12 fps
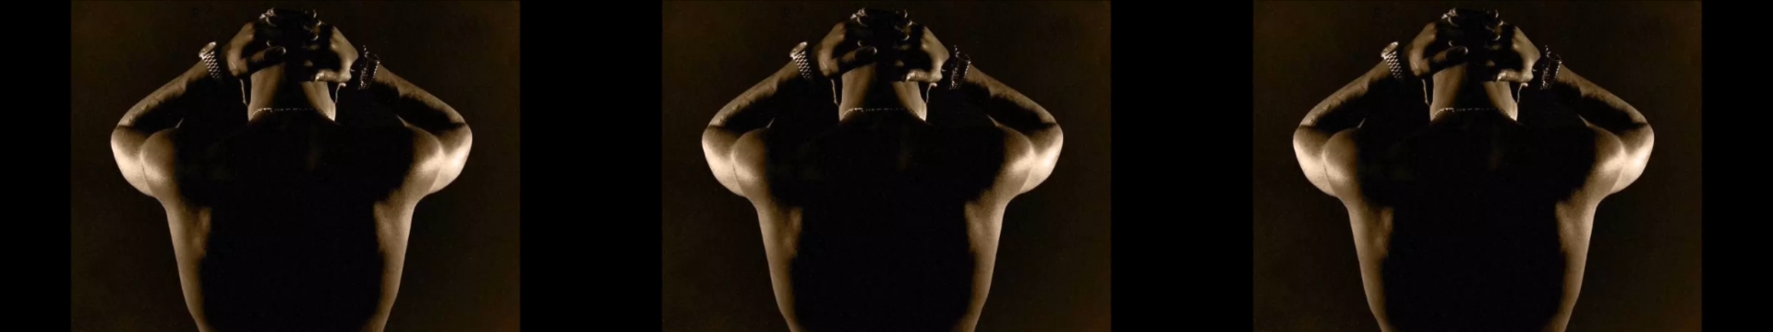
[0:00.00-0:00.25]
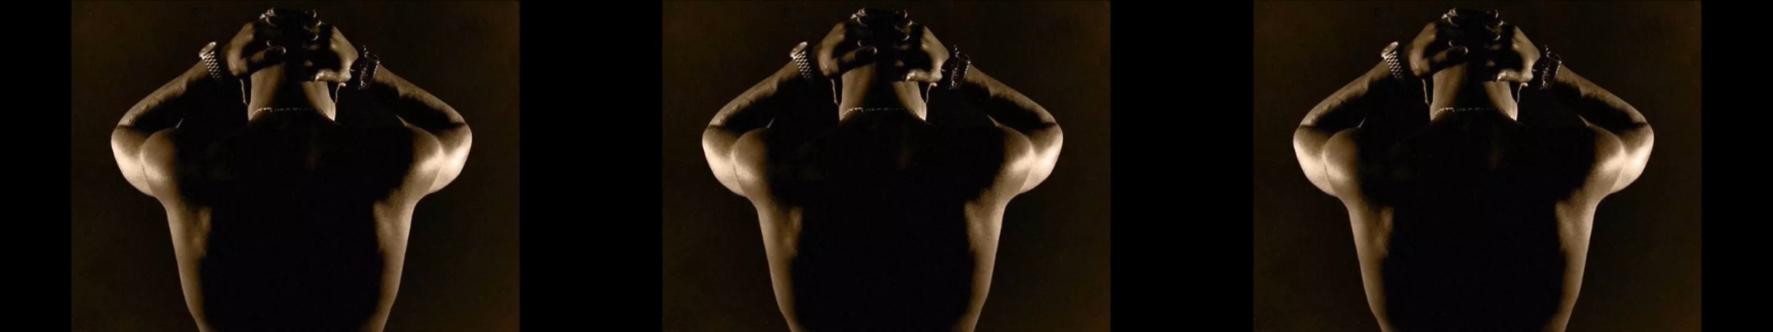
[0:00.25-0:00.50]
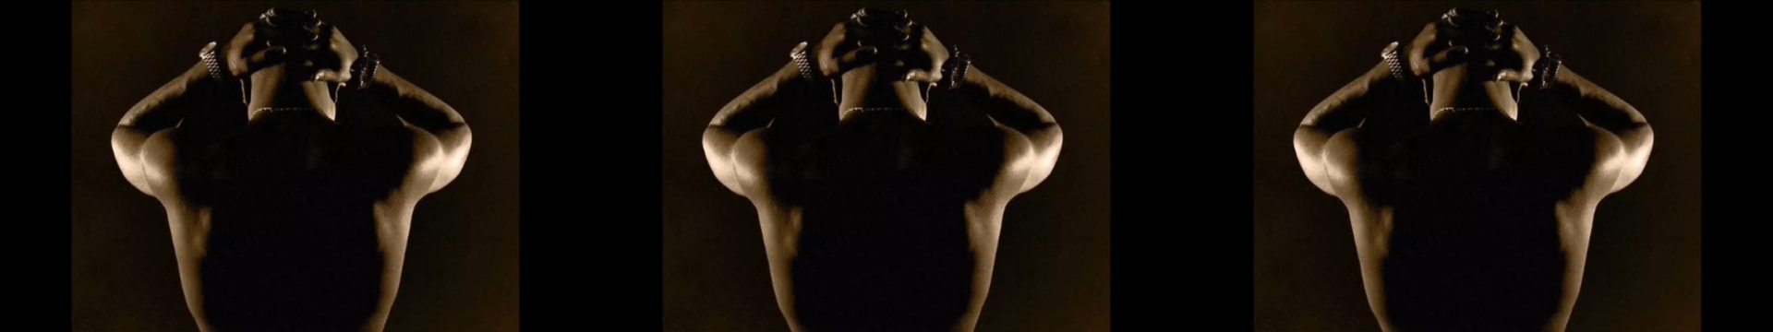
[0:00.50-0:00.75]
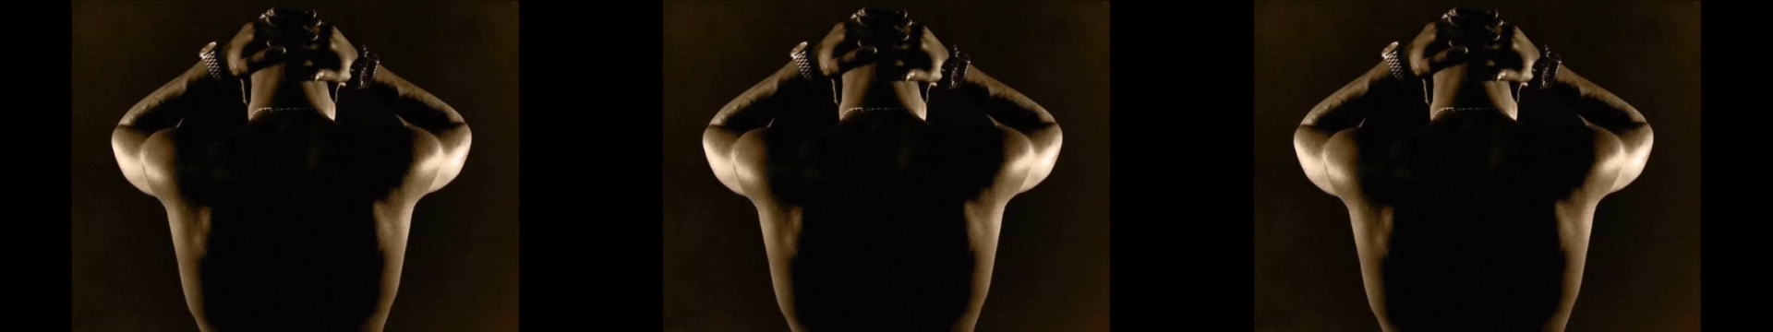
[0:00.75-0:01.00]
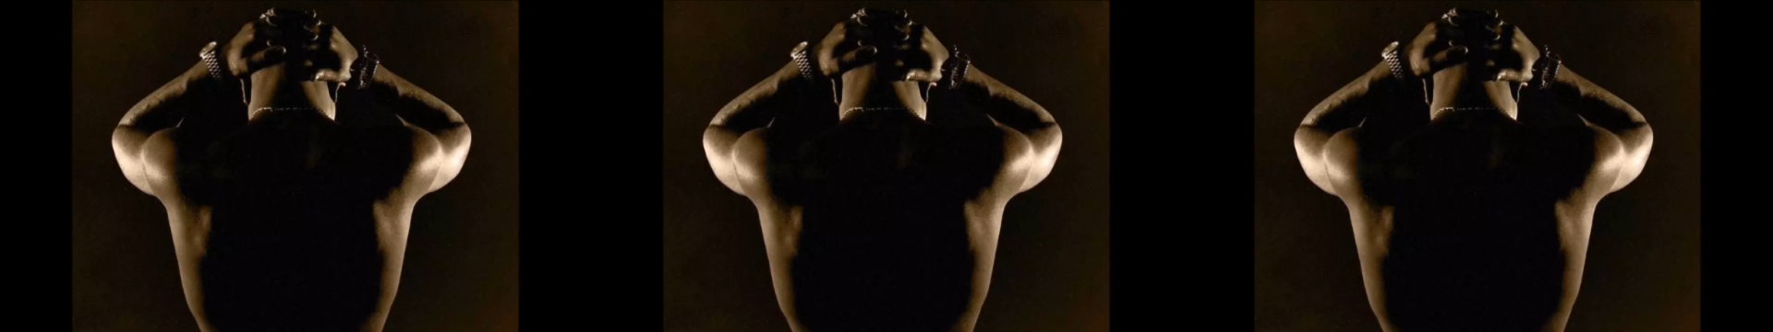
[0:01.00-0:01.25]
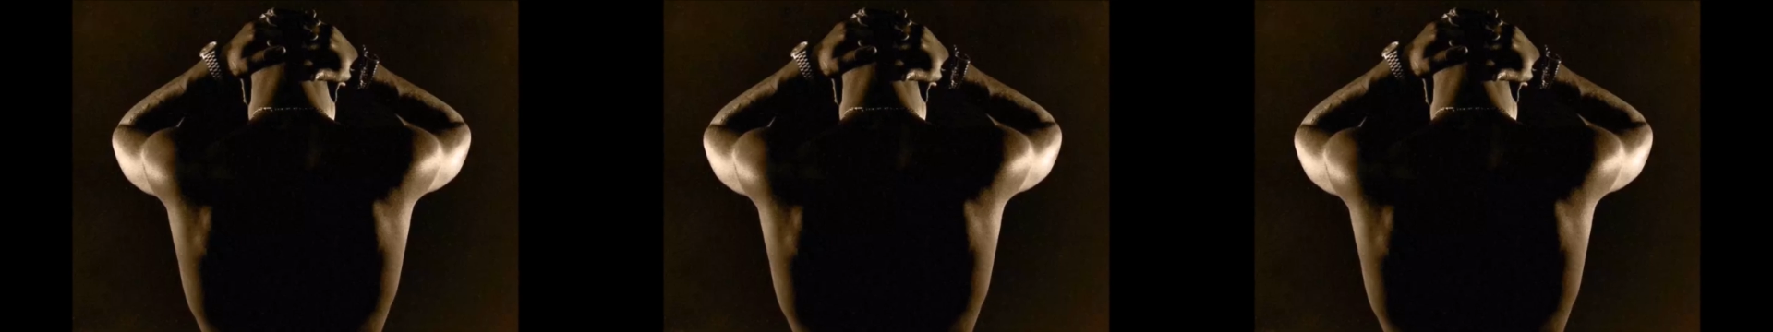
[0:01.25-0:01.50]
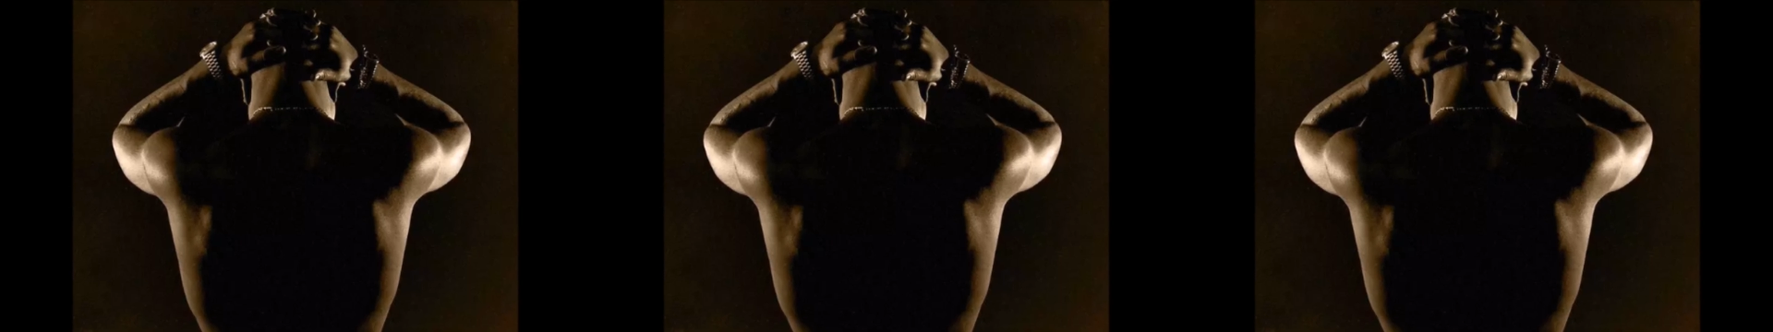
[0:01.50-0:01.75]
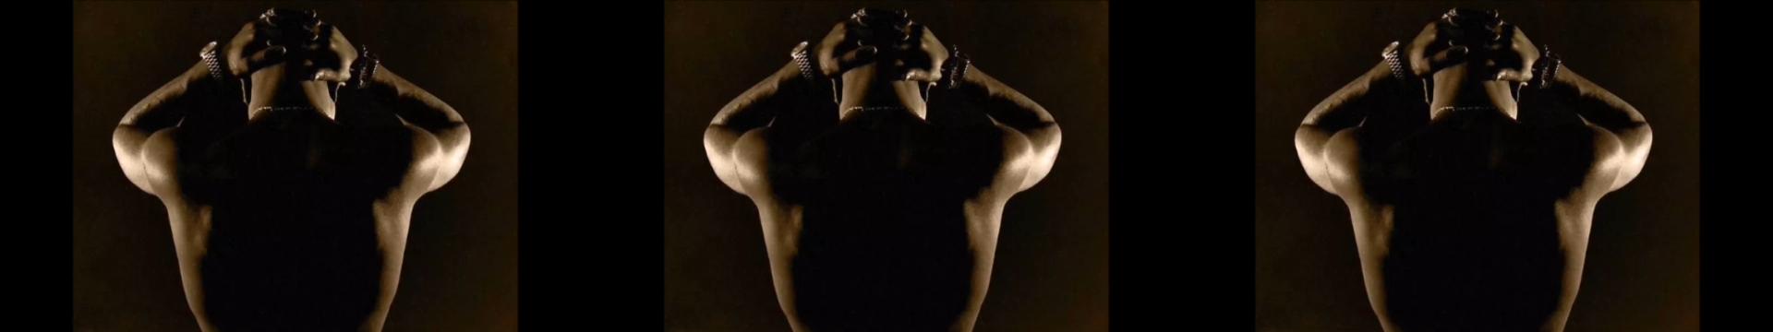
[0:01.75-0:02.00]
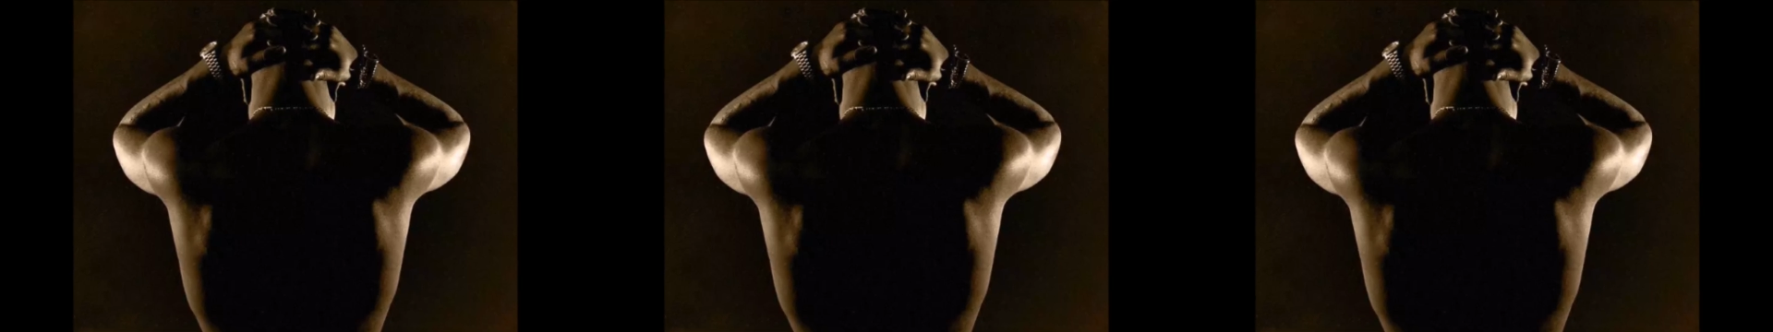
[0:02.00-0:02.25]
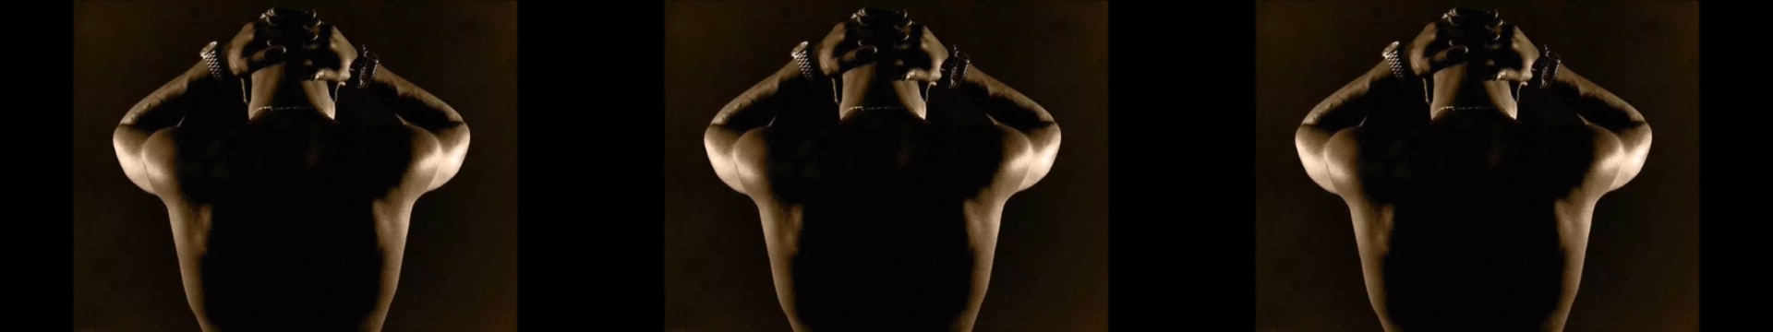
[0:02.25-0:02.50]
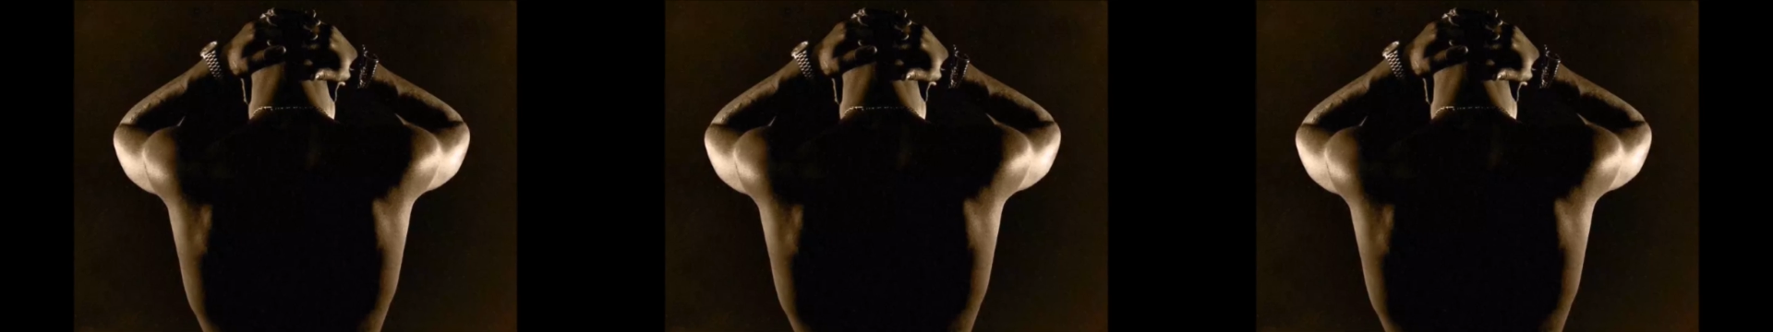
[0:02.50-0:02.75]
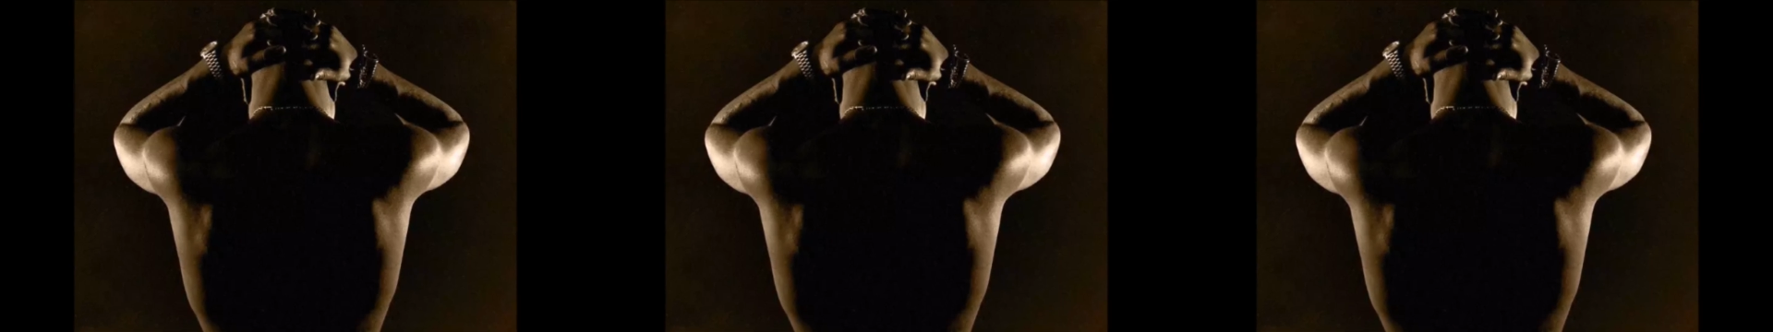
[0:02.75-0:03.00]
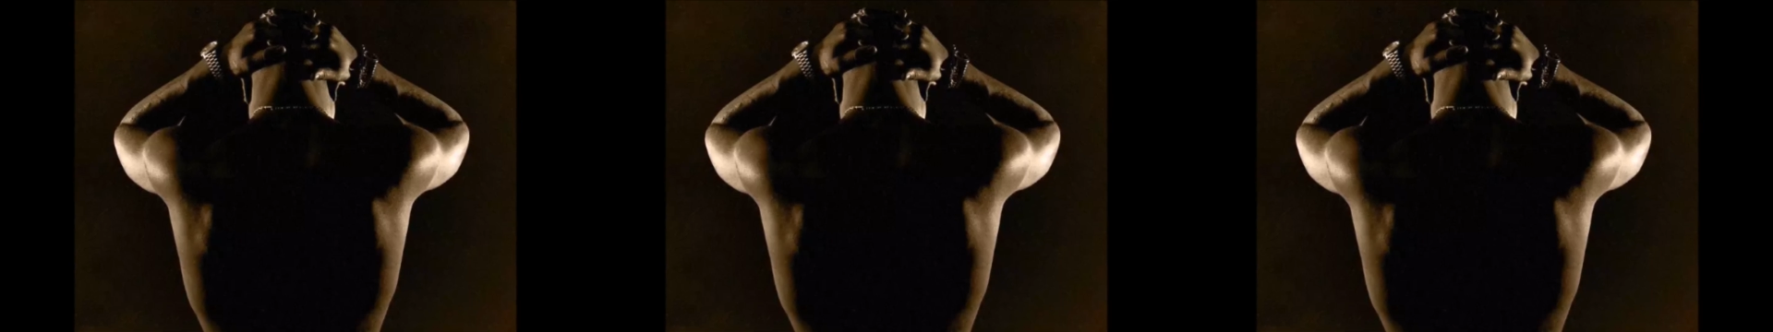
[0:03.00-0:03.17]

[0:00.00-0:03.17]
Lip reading: (no speaker visible)